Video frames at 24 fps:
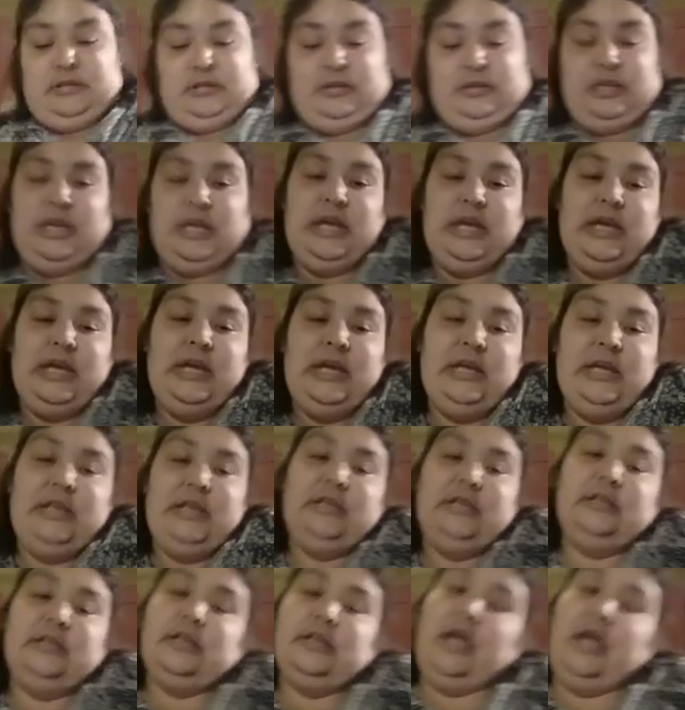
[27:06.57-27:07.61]

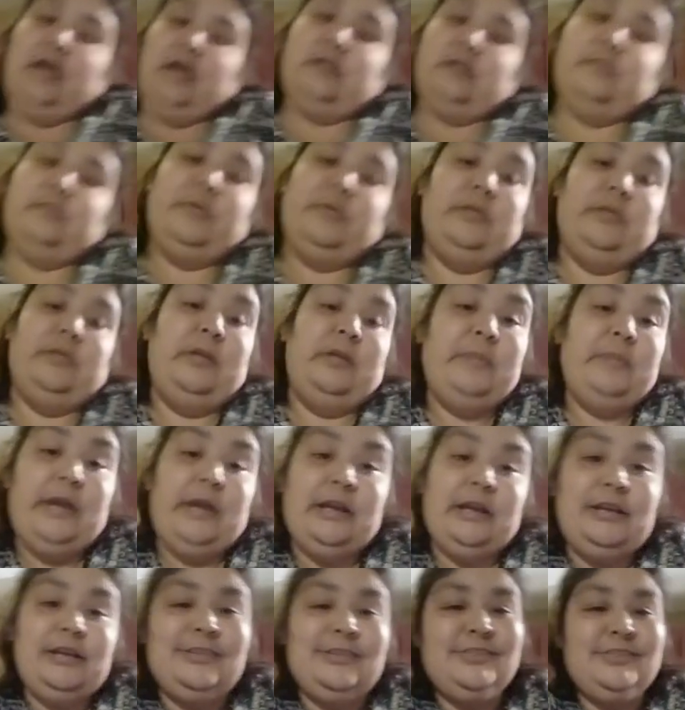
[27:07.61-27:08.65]
And I will be right back
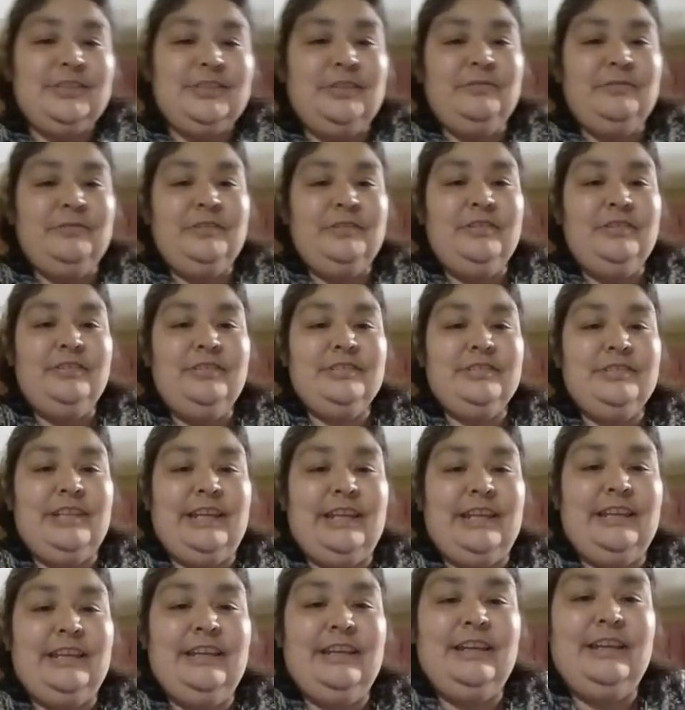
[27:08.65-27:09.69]
to show you what it looks
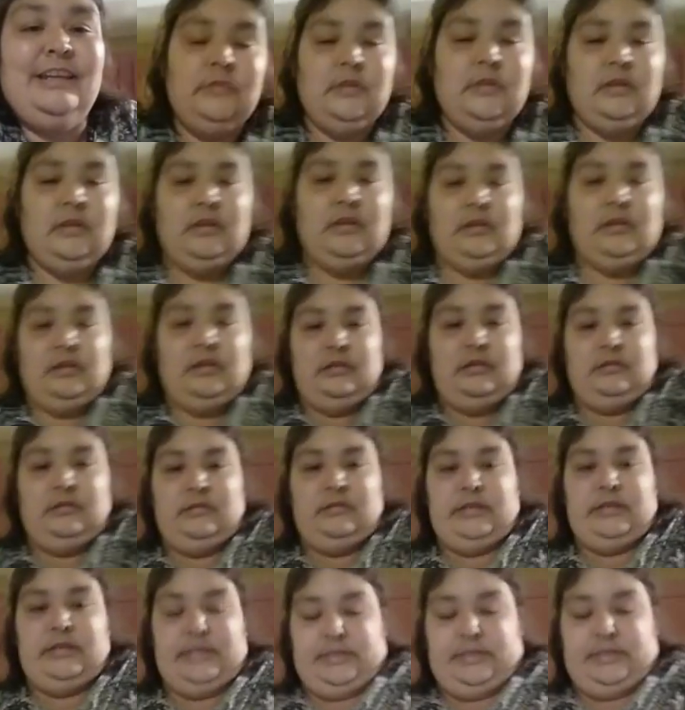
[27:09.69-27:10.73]
like. Okay,
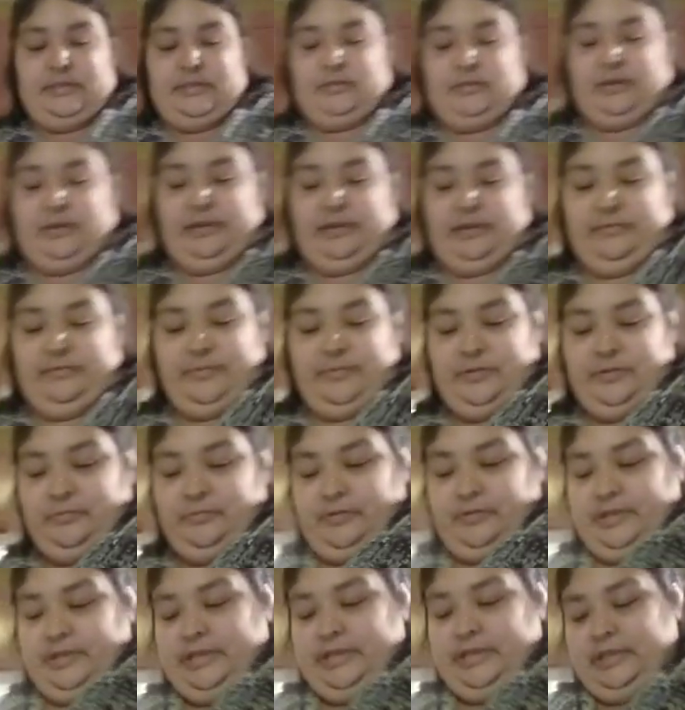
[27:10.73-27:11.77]
so I've been
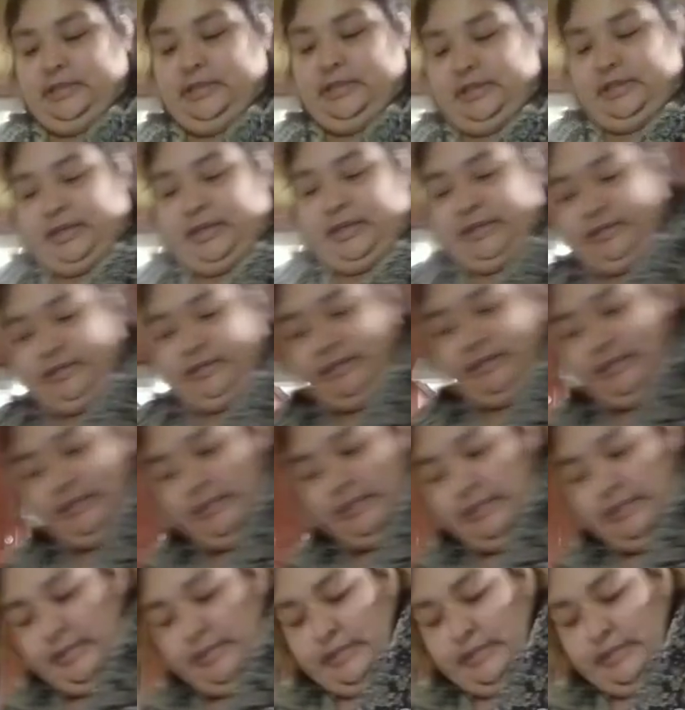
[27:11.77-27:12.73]
working at the